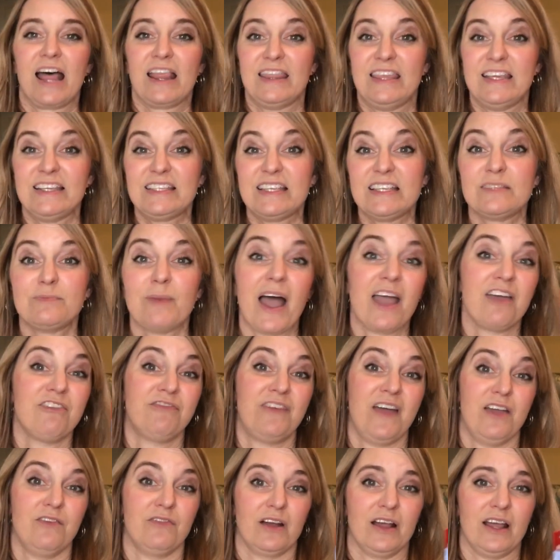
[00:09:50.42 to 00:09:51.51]
This is my
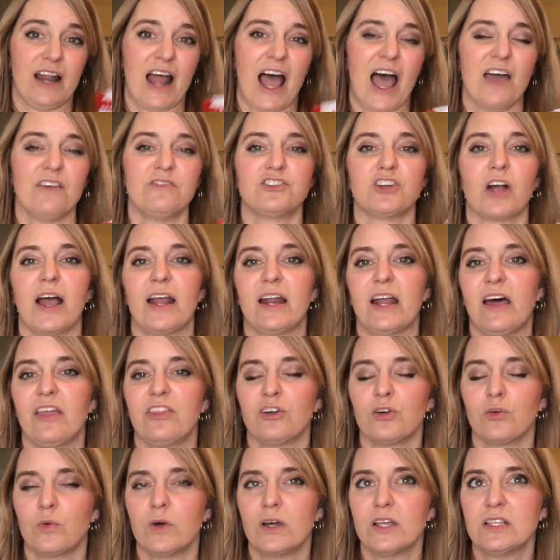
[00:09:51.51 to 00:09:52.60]
favorite. I've tried
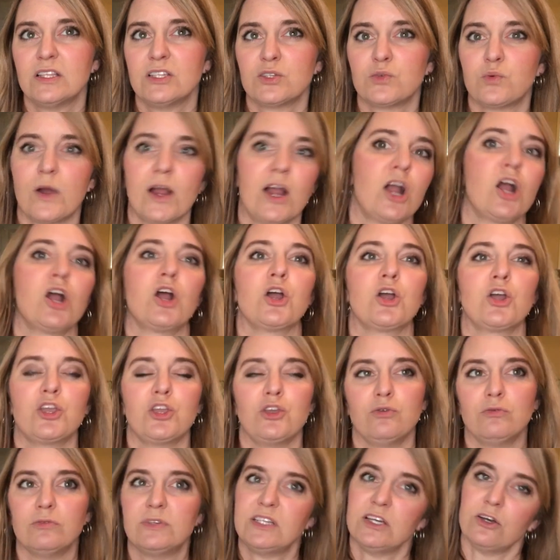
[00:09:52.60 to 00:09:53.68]
other ones where
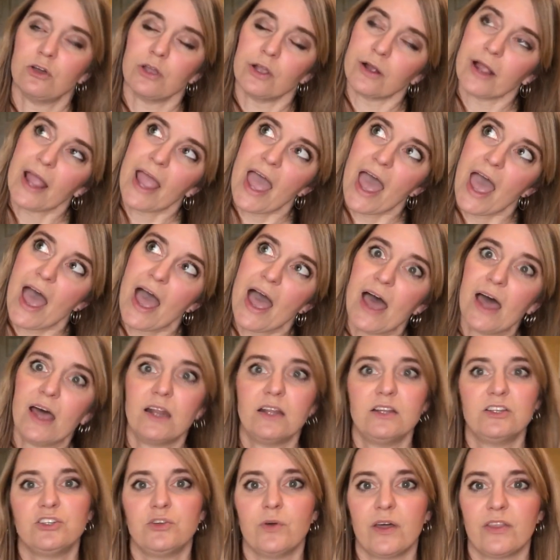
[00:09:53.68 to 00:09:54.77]
you tilt your head
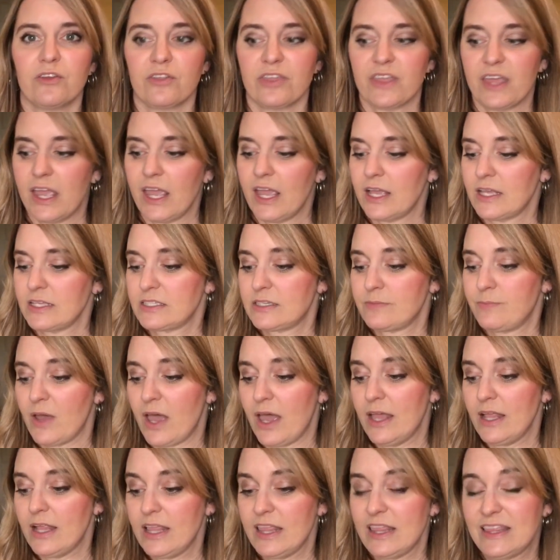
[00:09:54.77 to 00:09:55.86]
and do other things,
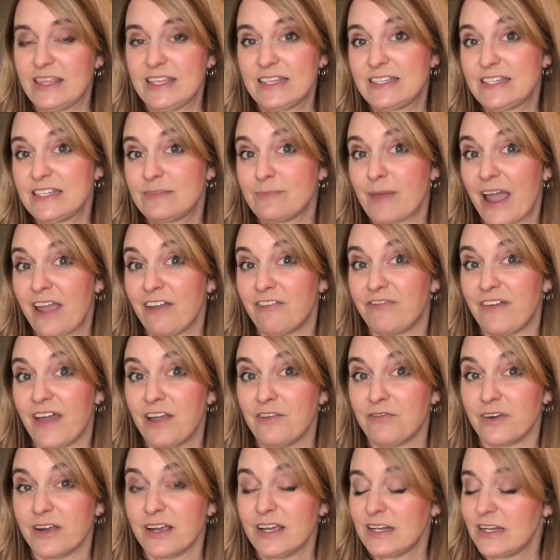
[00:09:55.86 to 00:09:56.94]
but this is my
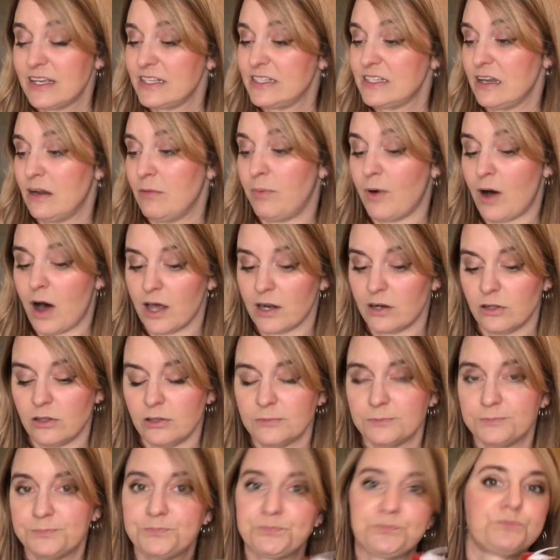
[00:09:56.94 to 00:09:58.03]
favorite. It's in a
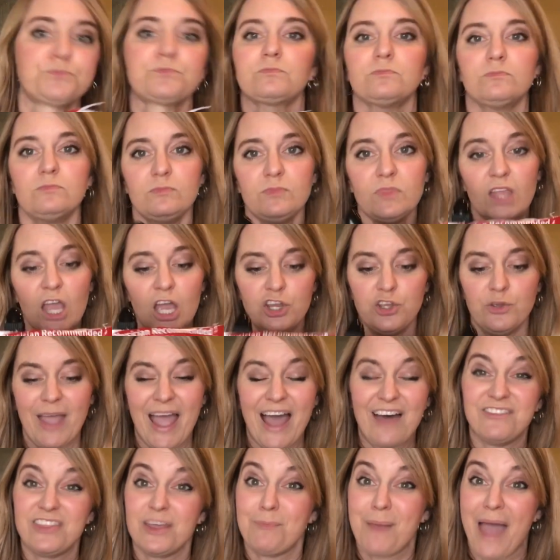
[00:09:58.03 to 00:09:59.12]
bottle and you
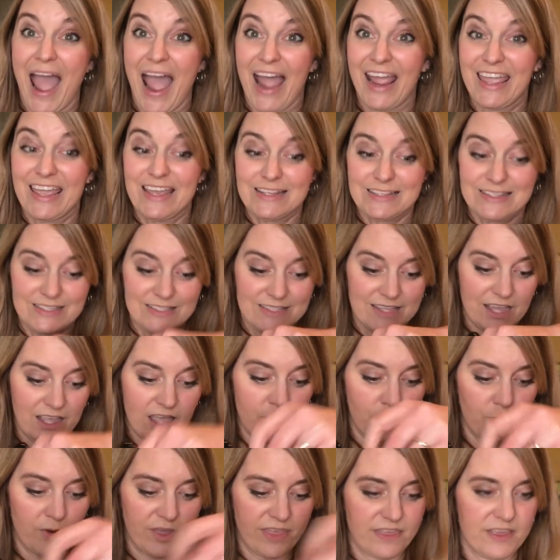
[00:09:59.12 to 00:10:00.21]
have the packets that
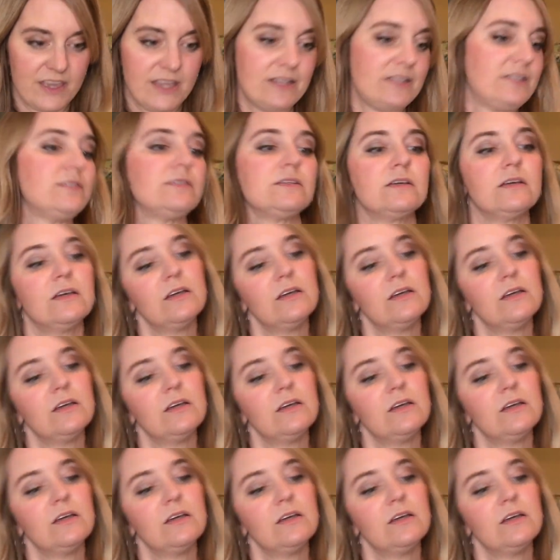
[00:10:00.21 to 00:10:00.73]
come with it.